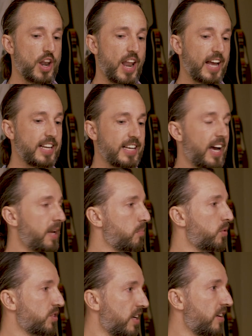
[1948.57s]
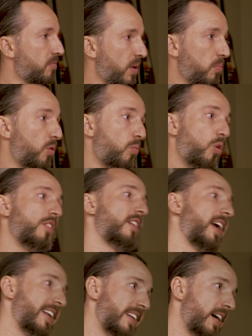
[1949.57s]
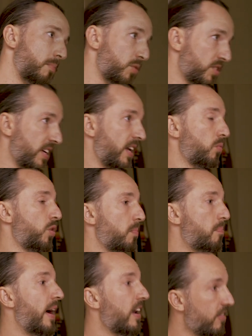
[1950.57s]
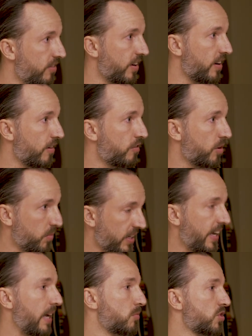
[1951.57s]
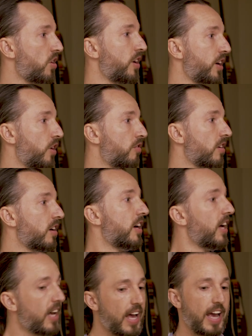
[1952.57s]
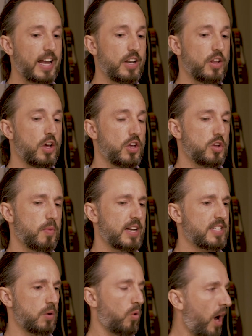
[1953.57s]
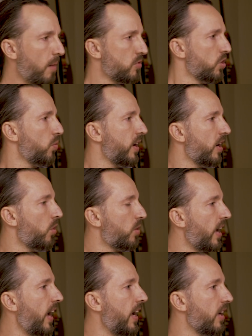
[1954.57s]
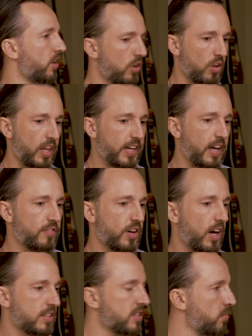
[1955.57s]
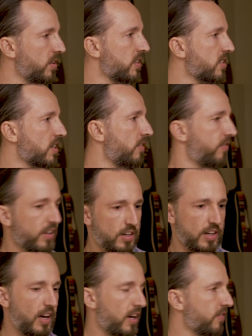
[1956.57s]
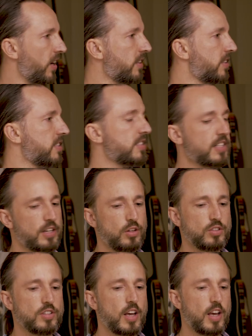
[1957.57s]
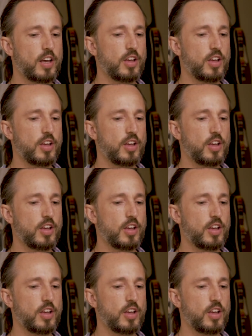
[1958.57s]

ninety-nine percent of people, more than ninety-nine percent, would benefit from the game starting over. And you might say, well, I'm doing okay. You know, like, I've got some of this stuff figured out. I've got these skills.